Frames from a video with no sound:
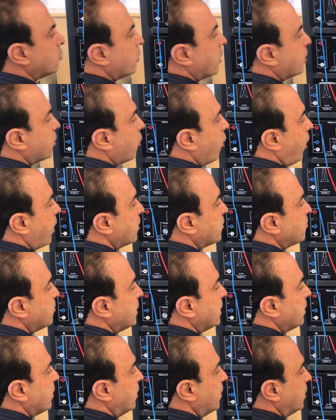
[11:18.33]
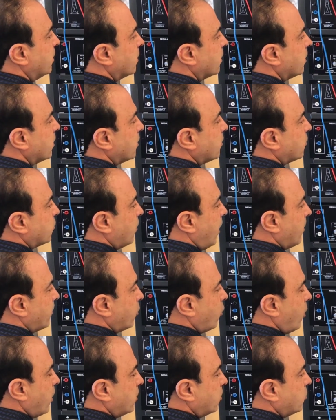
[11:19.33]
to a current meter. So
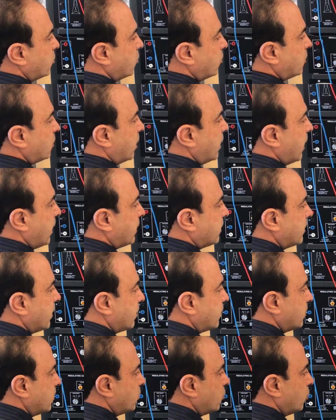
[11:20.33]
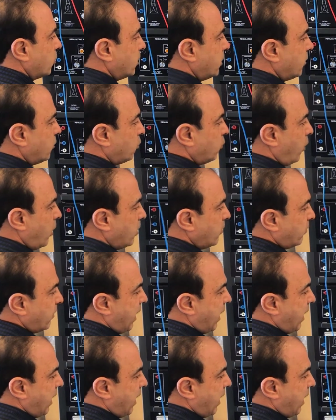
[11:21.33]
I'm going to connect it to this one.